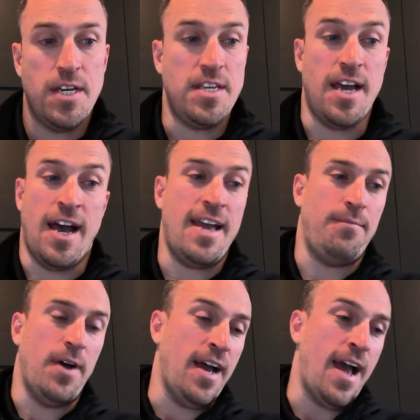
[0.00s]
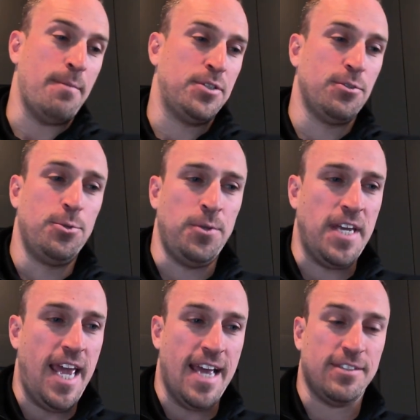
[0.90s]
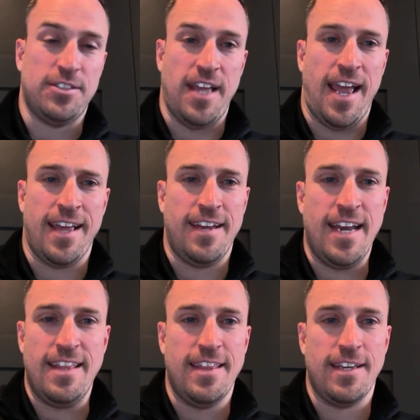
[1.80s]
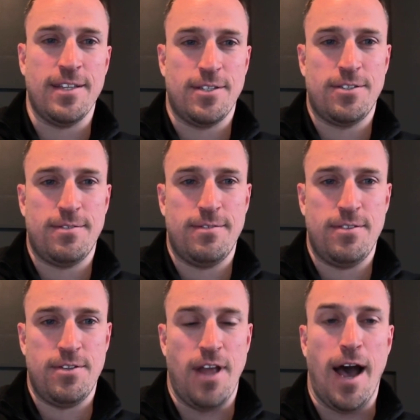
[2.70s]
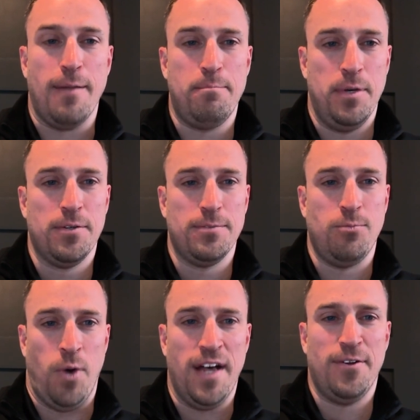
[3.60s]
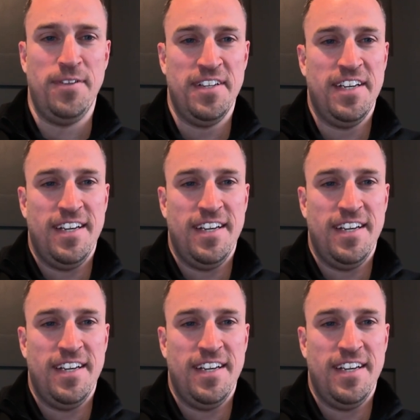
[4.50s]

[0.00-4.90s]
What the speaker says: Yeah, I absolutely can't stand anything that's not built well.